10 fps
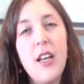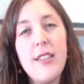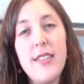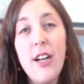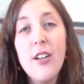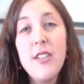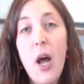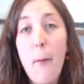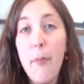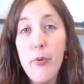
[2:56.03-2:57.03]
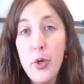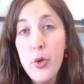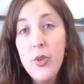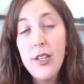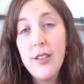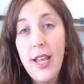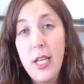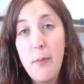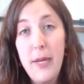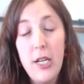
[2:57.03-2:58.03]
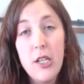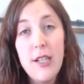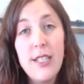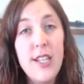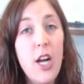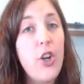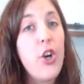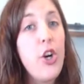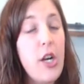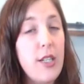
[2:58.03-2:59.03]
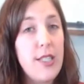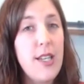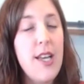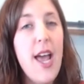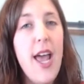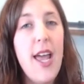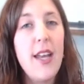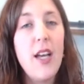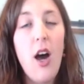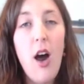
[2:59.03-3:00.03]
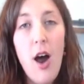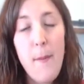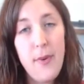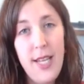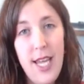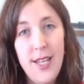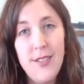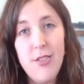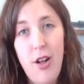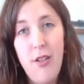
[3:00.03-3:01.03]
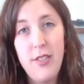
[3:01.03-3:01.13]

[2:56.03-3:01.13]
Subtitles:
Cider is not brewed like beer, it's not cooked, and a hop gains all of its